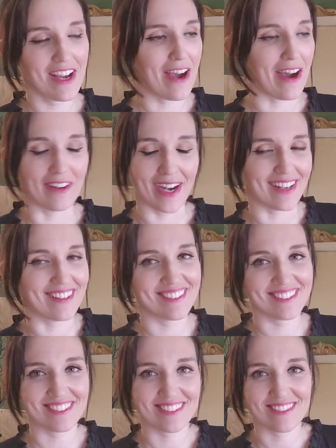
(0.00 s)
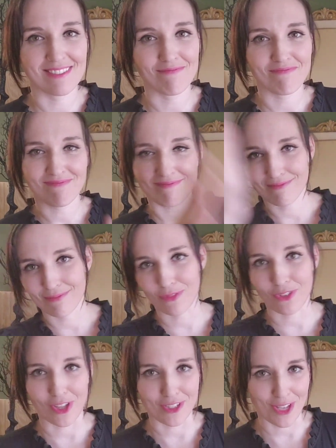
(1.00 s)
Alright,
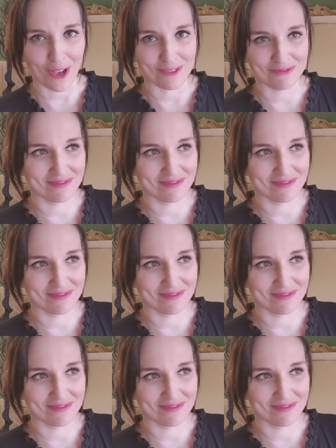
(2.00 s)
let's go.